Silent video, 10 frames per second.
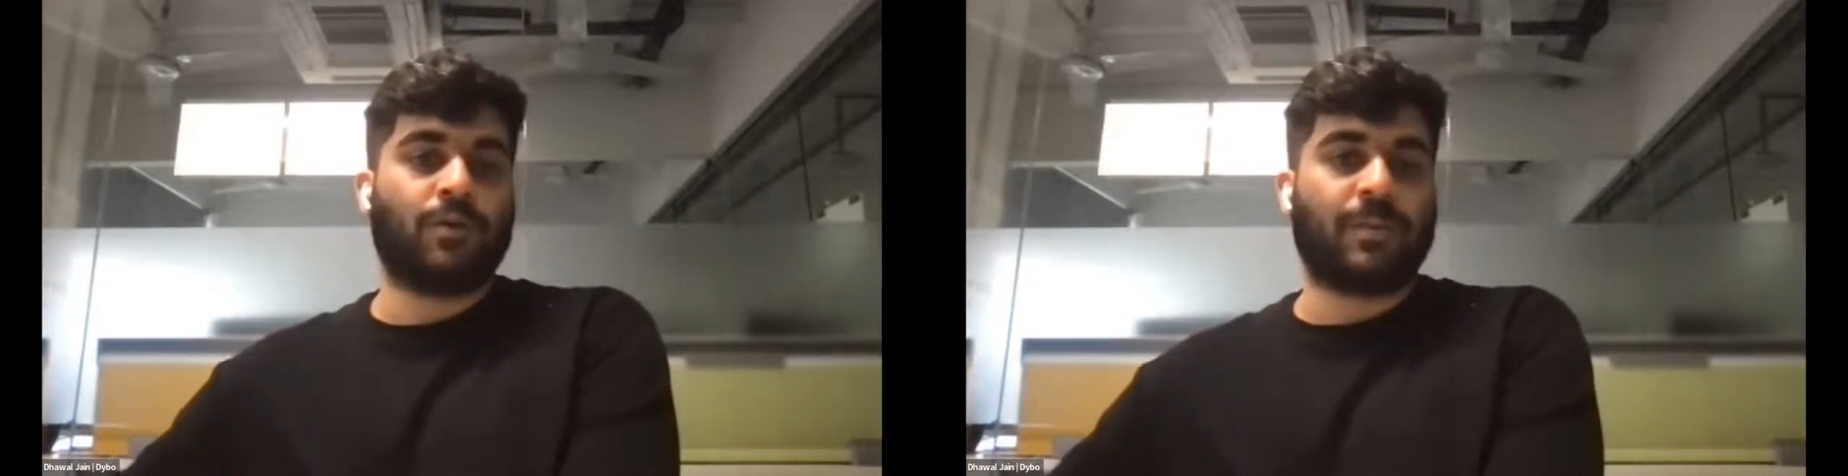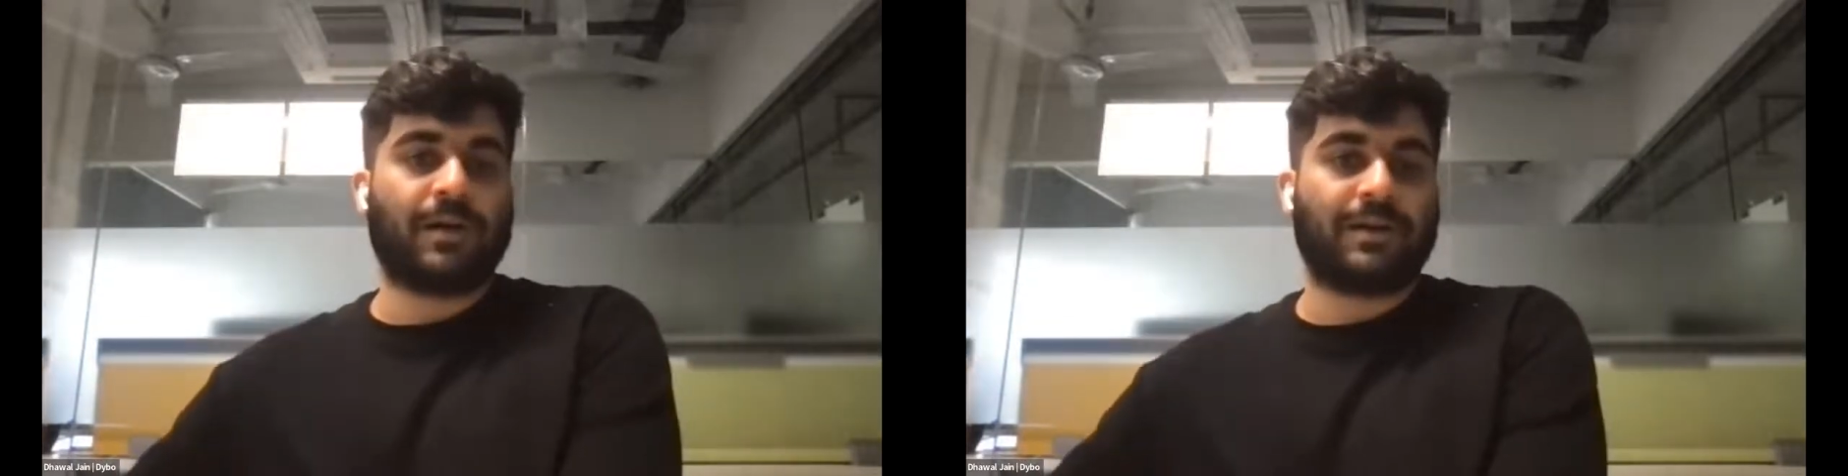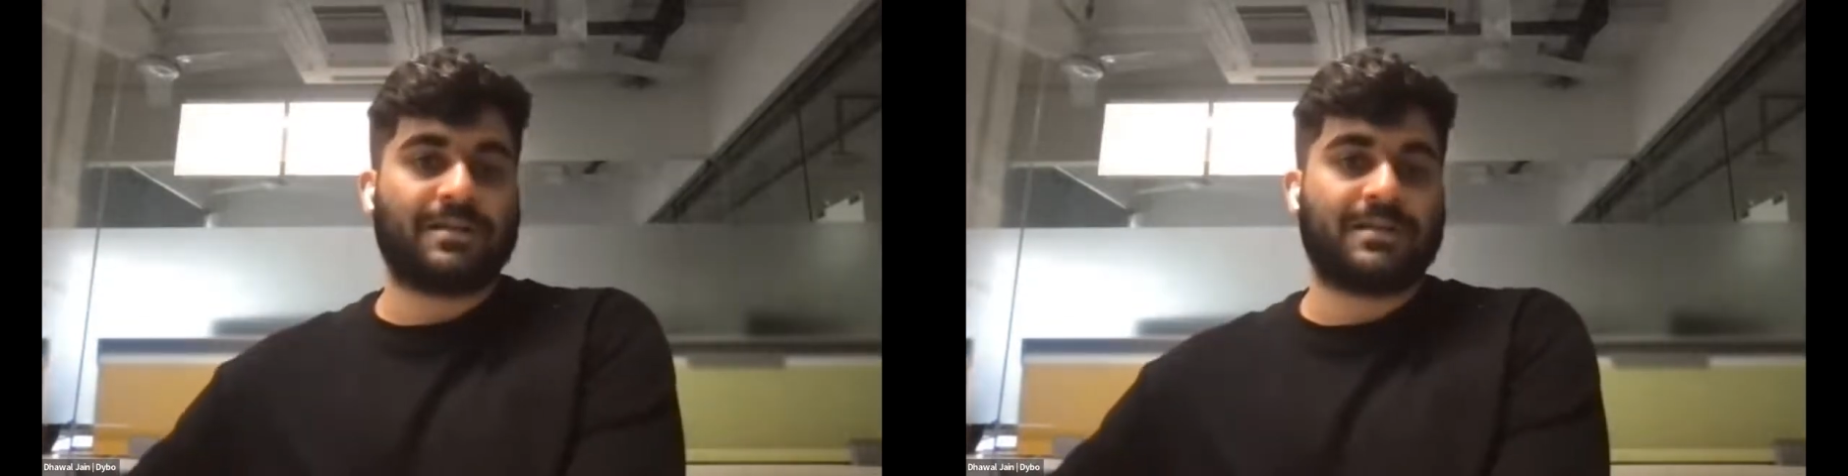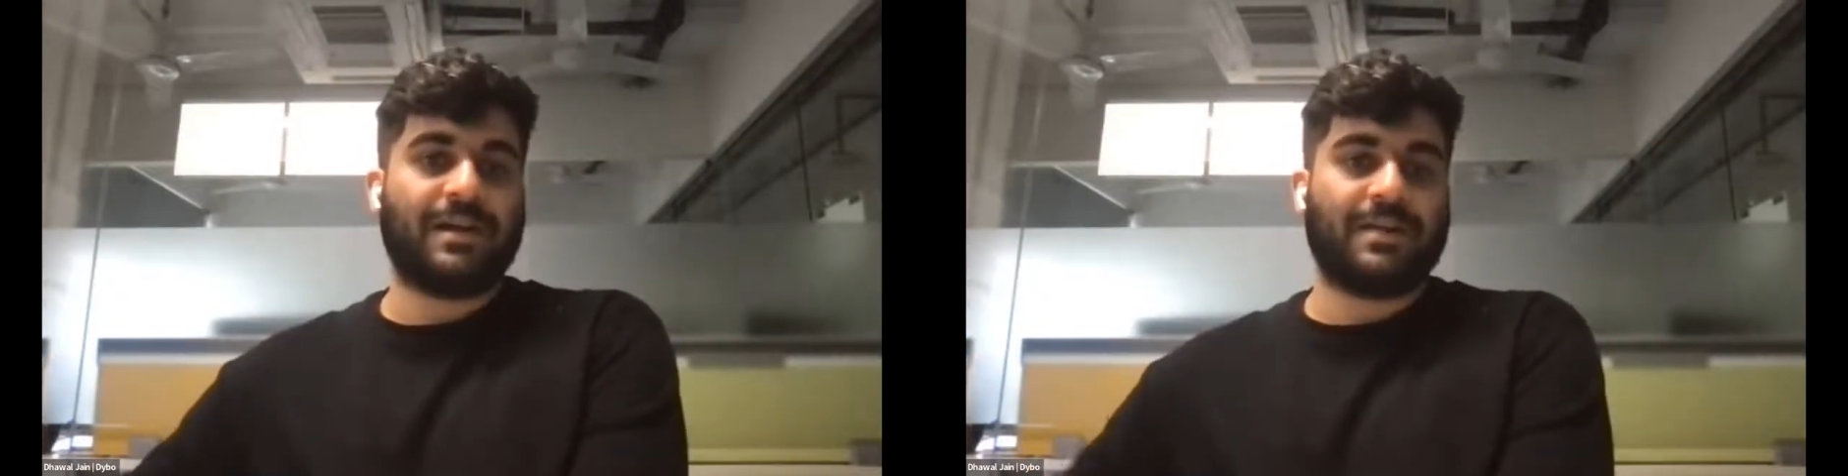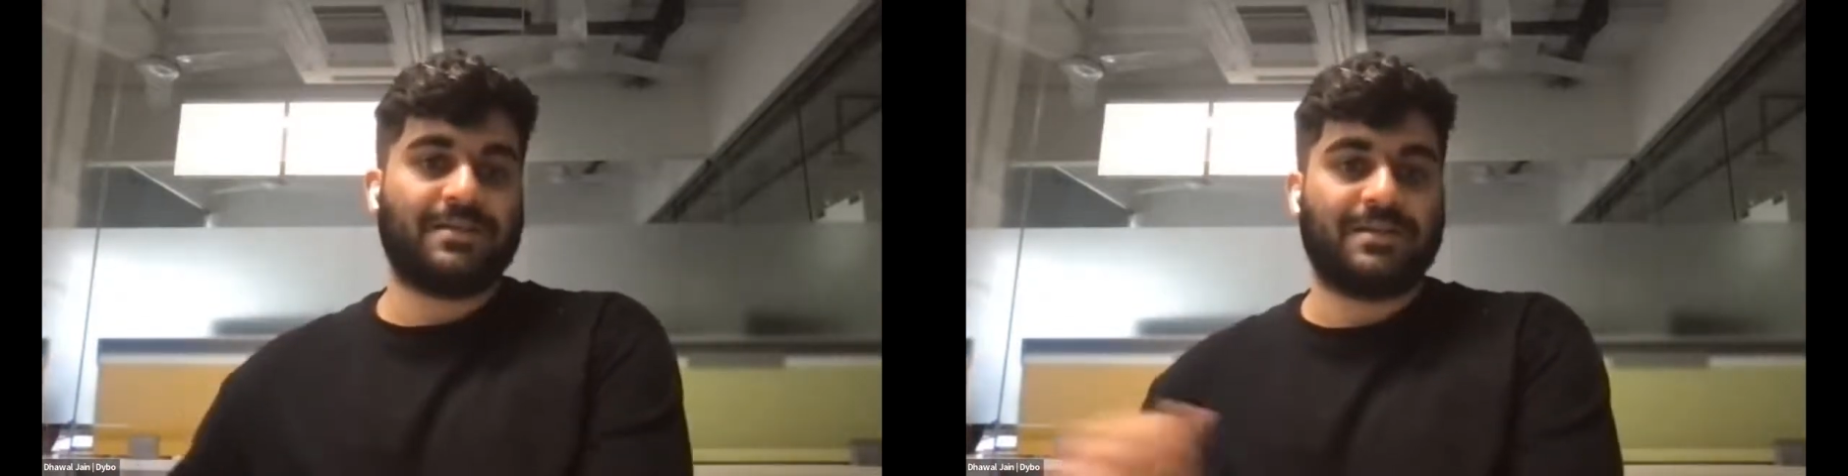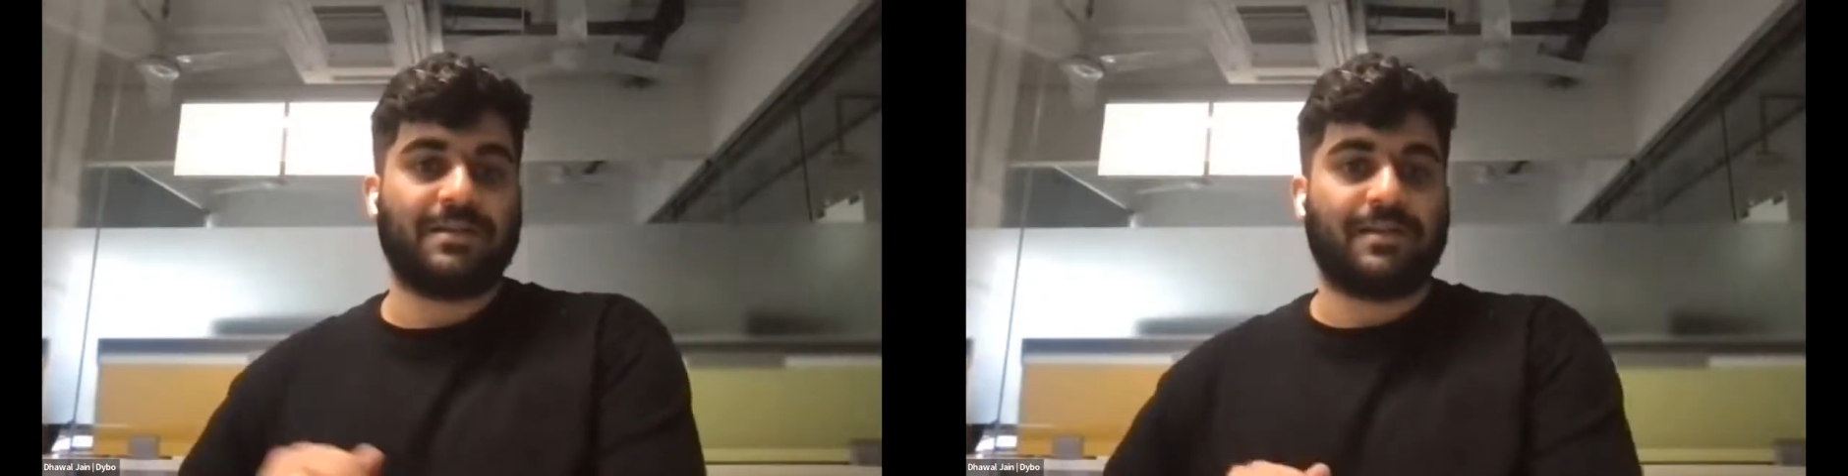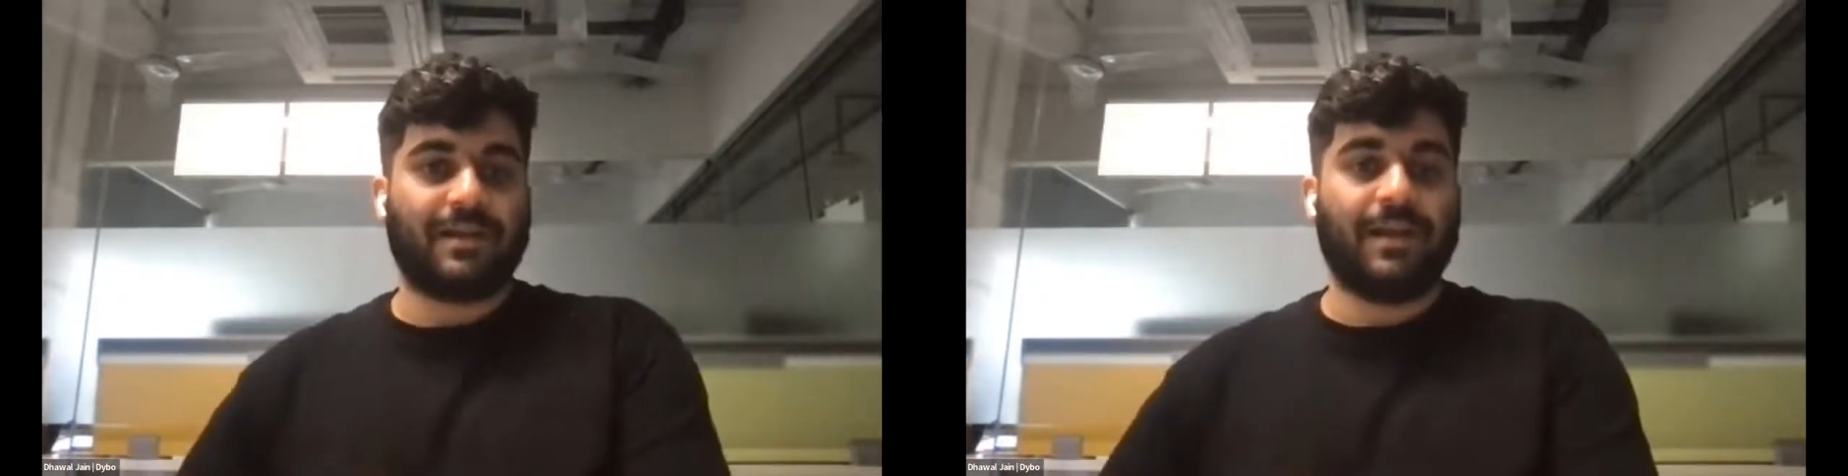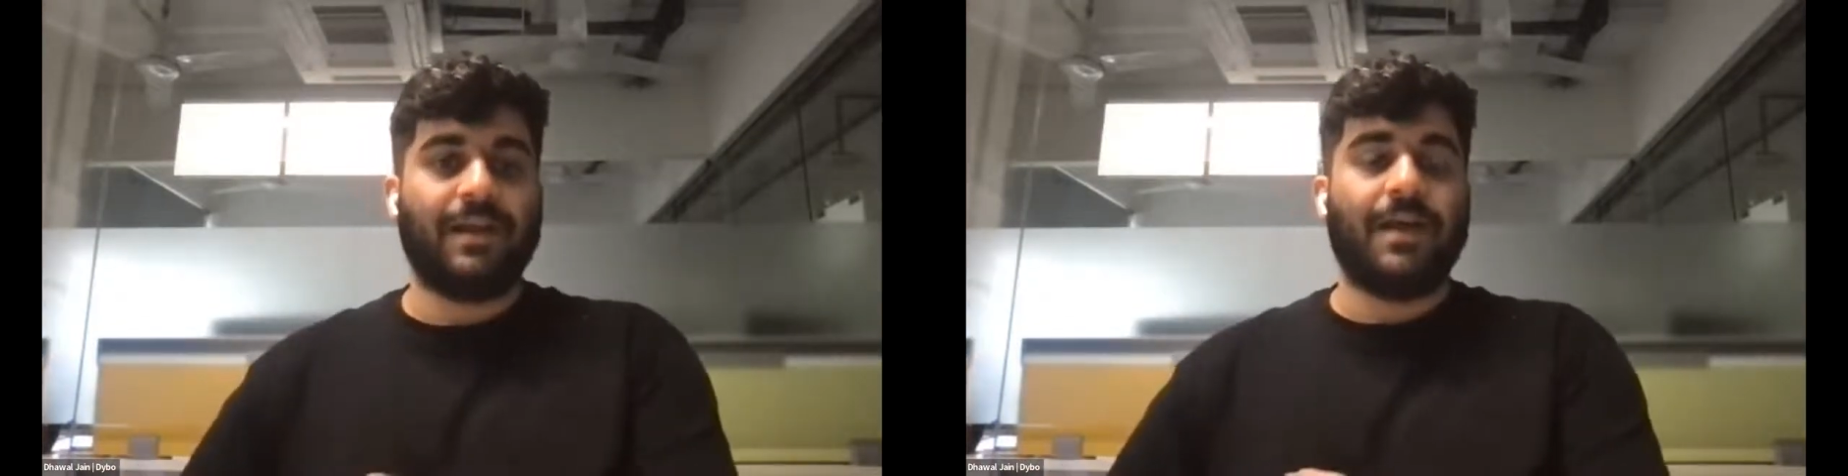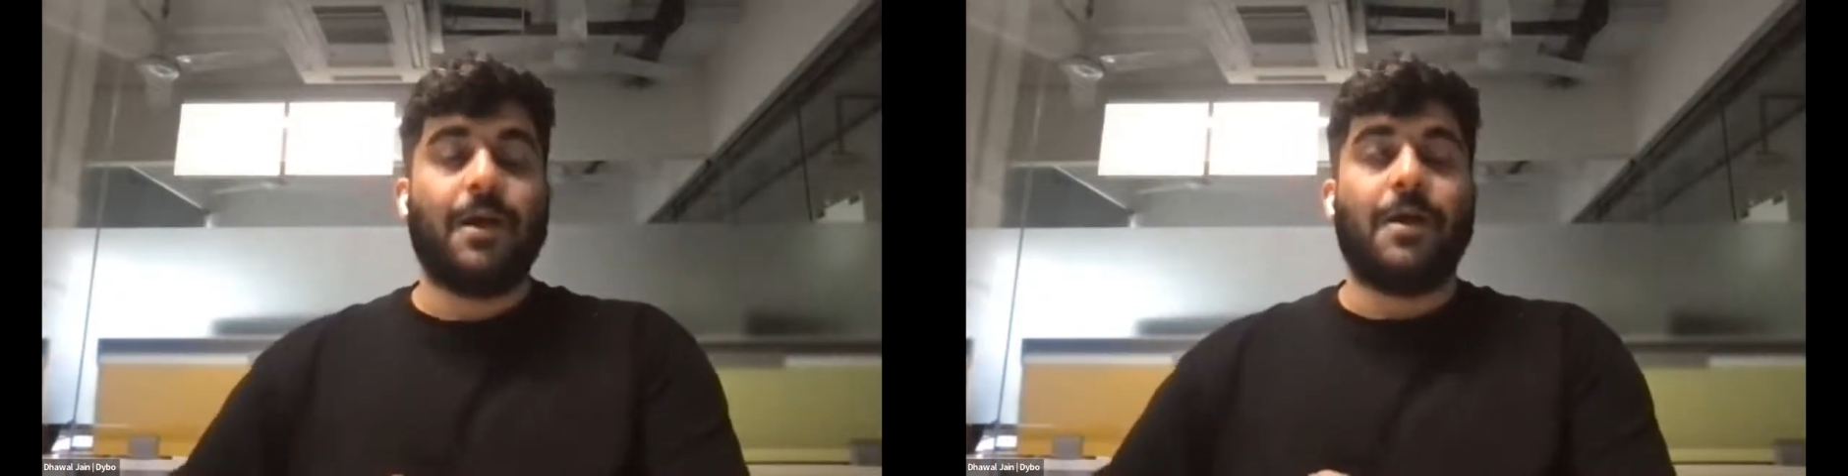to market strategy, right?